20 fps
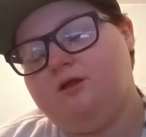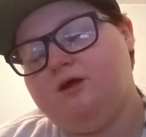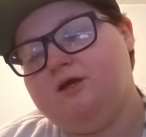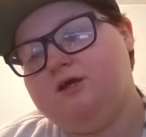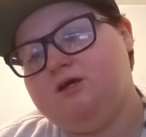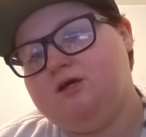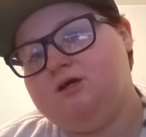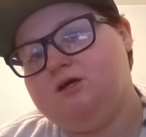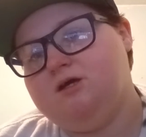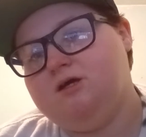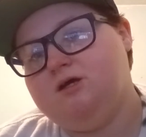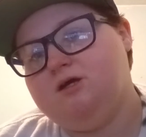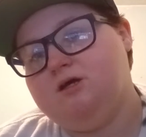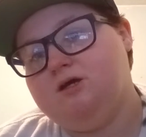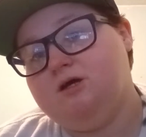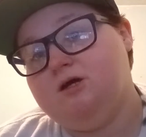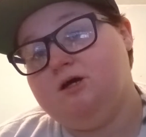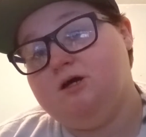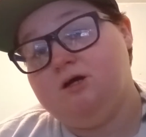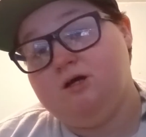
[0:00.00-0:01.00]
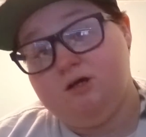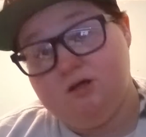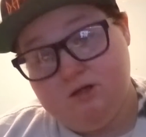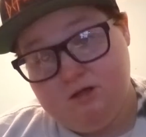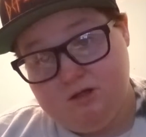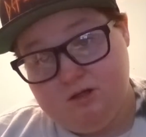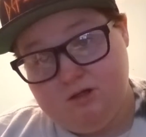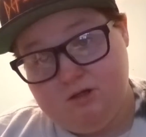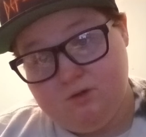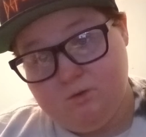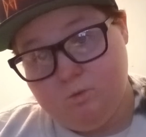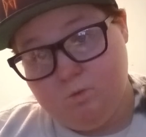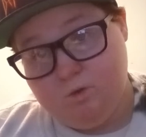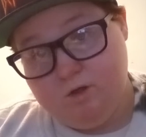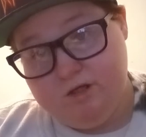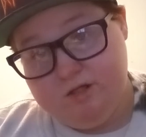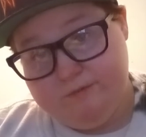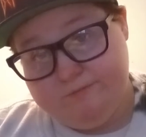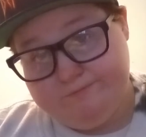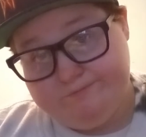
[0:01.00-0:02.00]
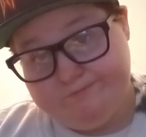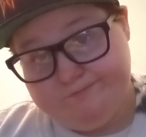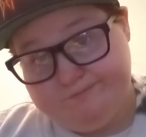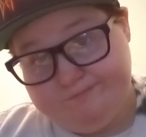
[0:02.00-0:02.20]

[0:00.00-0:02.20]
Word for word: like What?